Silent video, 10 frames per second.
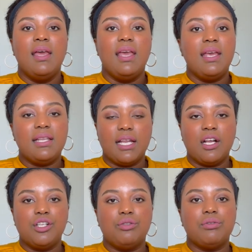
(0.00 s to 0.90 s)
in
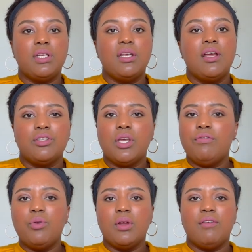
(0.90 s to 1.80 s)
that country. So
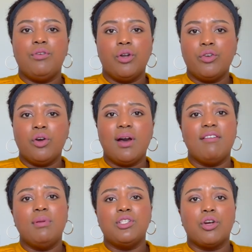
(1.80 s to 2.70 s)
if you don't know,
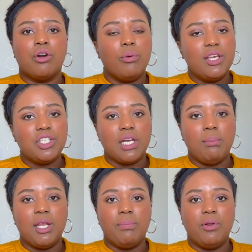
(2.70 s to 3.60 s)
I've been to Croatia.
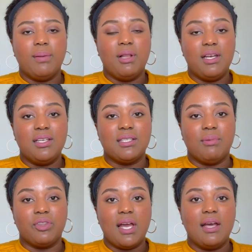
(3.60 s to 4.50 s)
I made a playlist
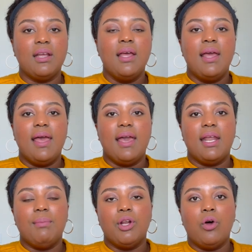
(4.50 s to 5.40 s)
about that,
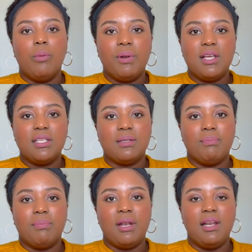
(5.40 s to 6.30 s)
and I made a whole
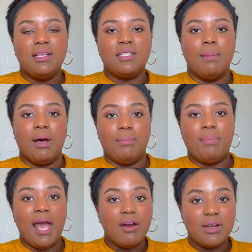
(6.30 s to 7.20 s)
playlist
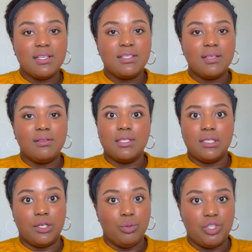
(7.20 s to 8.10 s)
about Paris. This
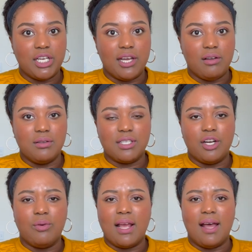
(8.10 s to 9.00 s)
is a new channel, so
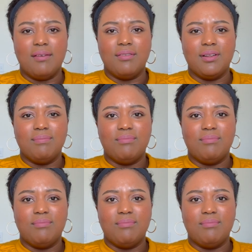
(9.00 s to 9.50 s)
I don't have